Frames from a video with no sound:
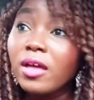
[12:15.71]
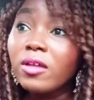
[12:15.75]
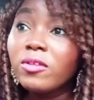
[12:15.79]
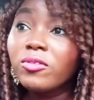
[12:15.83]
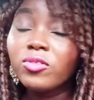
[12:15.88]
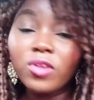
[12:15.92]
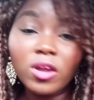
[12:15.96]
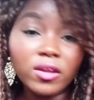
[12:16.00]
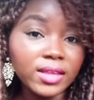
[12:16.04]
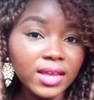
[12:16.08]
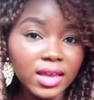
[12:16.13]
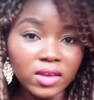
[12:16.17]

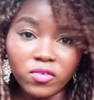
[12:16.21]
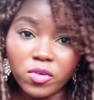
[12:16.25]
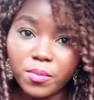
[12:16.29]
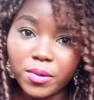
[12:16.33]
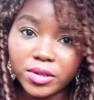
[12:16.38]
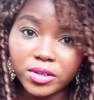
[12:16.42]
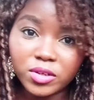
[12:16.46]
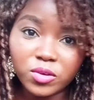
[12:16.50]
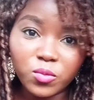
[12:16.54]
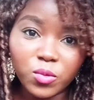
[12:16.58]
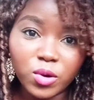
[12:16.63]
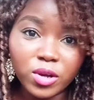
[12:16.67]
Not
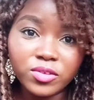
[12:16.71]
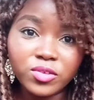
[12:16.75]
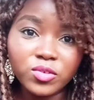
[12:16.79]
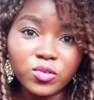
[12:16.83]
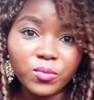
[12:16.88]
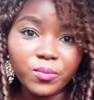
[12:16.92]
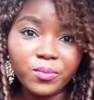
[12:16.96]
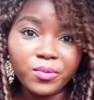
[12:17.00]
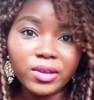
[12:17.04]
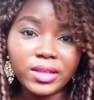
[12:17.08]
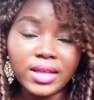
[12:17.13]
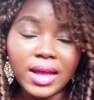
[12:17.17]
everybody wants to
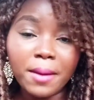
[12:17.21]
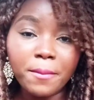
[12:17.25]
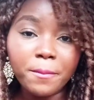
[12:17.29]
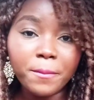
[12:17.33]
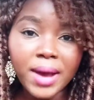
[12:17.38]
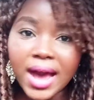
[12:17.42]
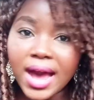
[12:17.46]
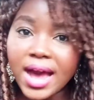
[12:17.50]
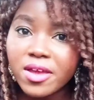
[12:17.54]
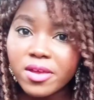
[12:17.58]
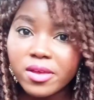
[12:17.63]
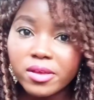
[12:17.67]
build
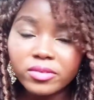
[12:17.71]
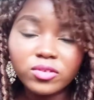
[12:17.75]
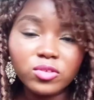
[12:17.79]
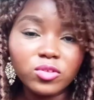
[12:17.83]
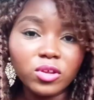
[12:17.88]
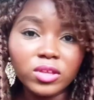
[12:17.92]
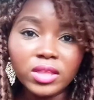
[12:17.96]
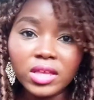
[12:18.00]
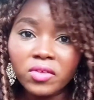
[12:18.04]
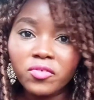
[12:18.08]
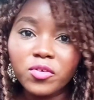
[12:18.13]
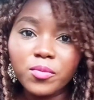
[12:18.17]
empires.
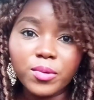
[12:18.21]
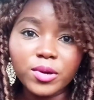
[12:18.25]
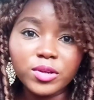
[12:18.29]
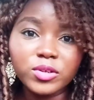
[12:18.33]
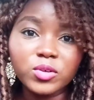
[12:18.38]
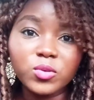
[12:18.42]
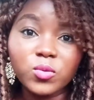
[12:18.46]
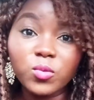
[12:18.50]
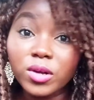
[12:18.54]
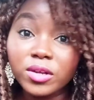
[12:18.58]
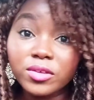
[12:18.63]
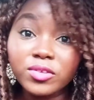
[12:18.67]
Not everybody
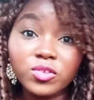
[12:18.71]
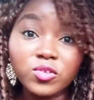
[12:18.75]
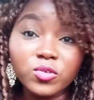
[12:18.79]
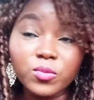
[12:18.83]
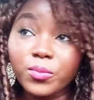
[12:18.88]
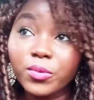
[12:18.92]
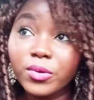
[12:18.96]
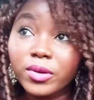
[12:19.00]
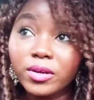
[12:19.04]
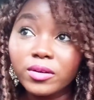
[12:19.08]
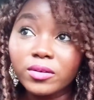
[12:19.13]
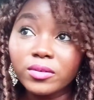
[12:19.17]
wants to
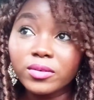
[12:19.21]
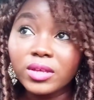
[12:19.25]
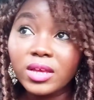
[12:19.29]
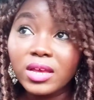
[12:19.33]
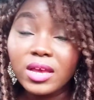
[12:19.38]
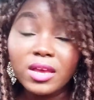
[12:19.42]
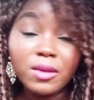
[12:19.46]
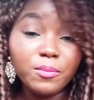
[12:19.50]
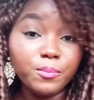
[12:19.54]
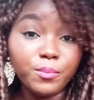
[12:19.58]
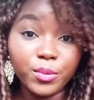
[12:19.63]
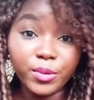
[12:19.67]
build
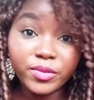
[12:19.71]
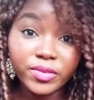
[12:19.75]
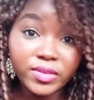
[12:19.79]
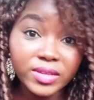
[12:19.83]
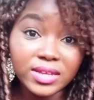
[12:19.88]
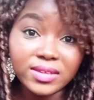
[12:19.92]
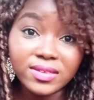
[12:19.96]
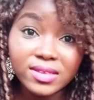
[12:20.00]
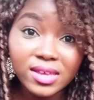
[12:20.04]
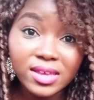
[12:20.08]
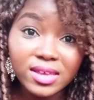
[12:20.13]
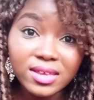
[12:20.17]

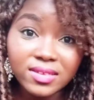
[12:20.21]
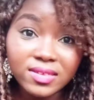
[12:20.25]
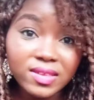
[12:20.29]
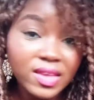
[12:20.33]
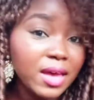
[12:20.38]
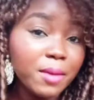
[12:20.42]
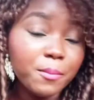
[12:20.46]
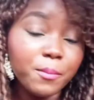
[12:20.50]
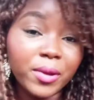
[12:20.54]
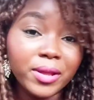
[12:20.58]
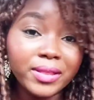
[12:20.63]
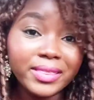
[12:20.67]
businesses.
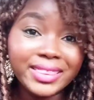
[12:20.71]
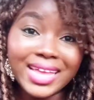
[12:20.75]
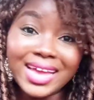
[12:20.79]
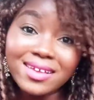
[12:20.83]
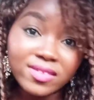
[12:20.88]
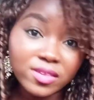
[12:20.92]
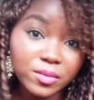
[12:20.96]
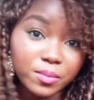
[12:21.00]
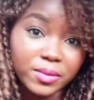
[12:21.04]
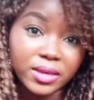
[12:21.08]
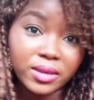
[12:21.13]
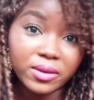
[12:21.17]
But
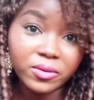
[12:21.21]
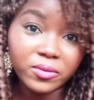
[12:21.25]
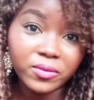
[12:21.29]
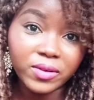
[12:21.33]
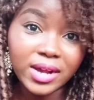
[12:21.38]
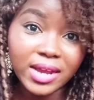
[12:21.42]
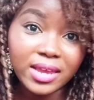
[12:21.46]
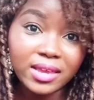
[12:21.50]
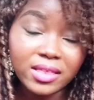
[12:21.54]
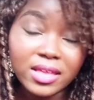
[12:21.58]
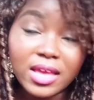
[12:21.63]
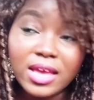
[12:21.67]
that's me,
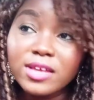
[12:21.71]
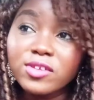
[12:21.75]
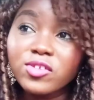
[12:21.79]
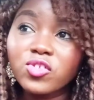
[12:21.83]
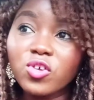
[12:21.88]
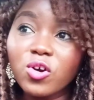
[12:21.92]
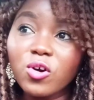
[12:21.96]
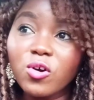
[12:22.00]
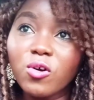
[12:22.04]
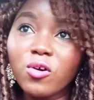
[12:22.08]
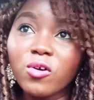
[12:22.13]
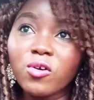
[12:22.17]
right?
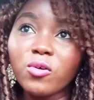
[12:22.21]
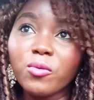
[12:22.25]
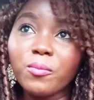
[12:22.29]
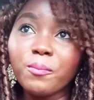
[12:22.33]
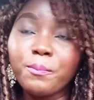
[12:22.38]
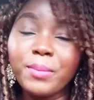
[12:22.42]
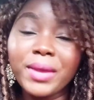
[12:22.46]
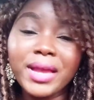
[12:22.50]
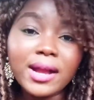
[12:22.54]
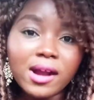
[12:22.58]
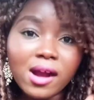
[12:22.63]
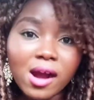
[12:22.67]
So
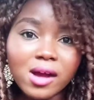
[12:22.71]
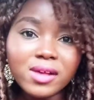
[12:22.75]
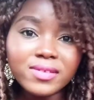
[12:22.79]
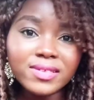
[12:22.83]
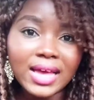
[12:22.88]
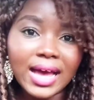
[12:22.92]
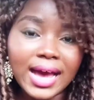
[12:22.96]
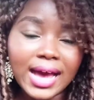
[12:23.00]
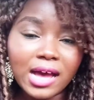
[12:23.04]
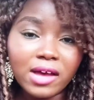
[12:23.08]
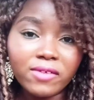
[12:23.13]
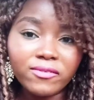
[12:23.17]
because
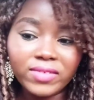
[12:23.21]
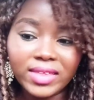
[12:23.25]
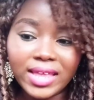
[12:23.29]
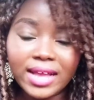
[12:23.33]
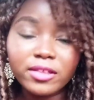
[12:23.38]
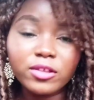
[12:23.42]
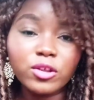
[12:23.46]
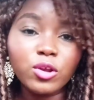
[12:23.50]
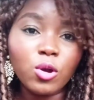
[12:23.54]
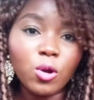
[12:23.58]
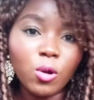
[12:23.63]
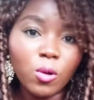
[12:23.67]
I have
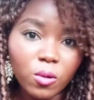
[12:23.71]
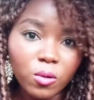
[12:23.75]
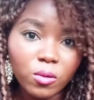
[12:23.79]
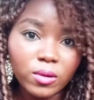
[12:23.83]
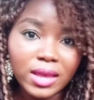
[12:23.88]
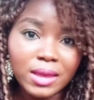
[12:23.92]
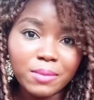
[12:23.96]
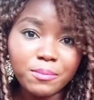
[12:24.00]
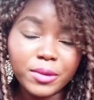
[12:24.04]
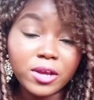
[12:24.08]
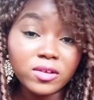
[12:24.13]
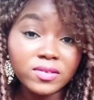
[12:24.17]
that goal
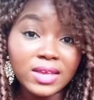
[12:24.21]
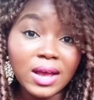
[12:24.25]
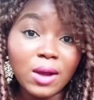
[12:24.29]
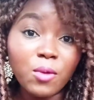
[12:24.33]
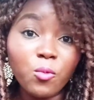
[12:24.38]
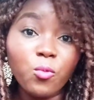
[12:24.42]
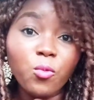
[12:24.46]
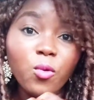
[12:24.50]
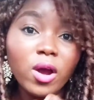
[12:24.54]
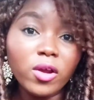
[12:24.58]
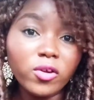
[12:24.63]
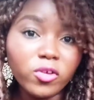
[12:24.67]
and because I
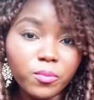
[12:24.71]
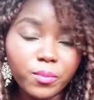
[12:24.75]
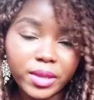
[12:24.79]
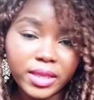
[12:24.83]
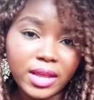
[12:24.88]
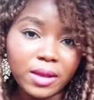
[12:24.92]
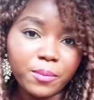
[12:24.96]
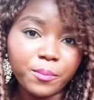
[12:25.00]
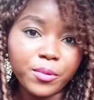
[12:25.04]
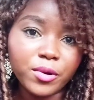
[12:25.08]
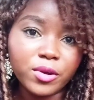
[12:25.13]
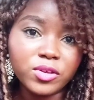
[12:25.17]
want to be
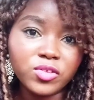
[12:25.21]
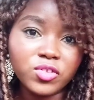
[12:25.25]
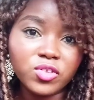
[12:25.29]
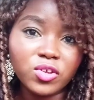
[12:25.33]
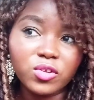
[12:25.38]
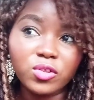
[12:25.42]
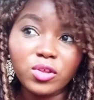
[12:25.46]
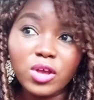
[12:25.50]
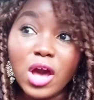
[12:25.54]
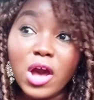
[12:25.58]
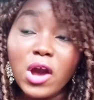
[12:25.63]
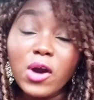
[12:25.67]
that
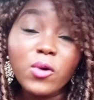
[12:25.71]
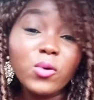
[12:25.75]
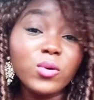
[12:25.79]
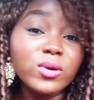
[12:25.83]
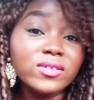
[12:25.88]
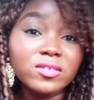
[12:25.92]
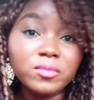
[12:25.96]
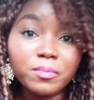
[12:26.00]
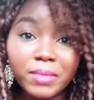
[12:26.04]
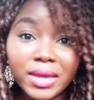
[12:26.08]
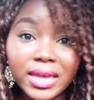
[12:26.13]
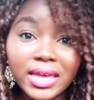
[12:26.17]
person who
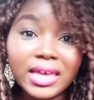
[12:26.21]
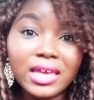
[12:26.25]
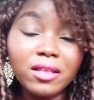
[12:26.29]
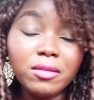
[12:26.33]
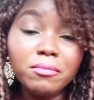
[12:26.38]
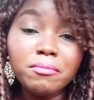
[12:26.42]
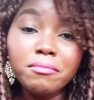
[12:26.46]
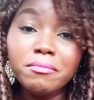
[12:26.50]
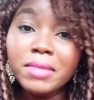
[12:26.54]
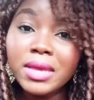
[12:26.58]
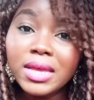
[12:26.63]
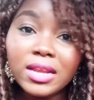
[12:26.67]
is
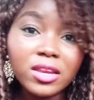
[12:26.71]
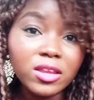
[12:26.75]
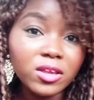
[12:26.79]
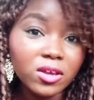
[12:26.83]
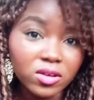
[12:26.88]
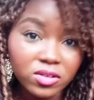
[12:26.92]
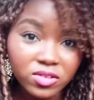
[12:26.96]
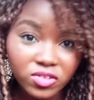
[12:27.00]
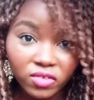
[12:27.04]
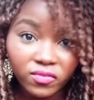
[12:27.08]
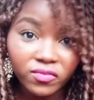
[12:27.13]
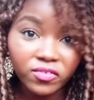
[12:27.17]
making
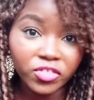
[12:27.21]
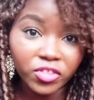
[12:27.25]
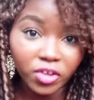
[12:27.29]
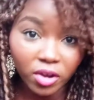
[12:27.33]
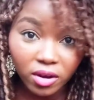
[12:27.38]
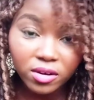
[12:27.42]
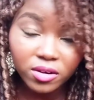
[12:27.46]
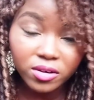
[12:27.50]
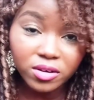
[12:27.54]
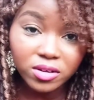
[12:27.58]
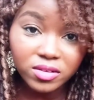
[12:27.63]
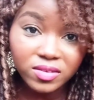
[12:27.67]
millions of
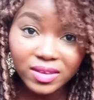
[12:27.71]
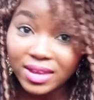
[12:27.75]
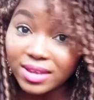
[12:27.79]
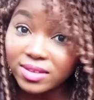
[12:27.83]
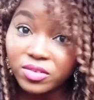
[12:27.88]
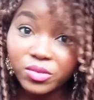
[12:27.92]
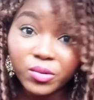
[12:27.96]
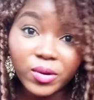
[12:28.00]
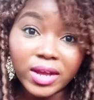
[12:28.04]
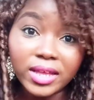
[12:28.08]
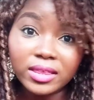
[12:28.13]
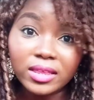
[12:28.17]
dollars,
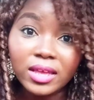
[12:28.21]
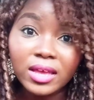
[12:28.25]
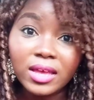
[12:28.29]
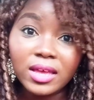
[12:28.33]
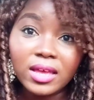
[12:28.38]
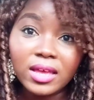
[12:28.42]
guess what?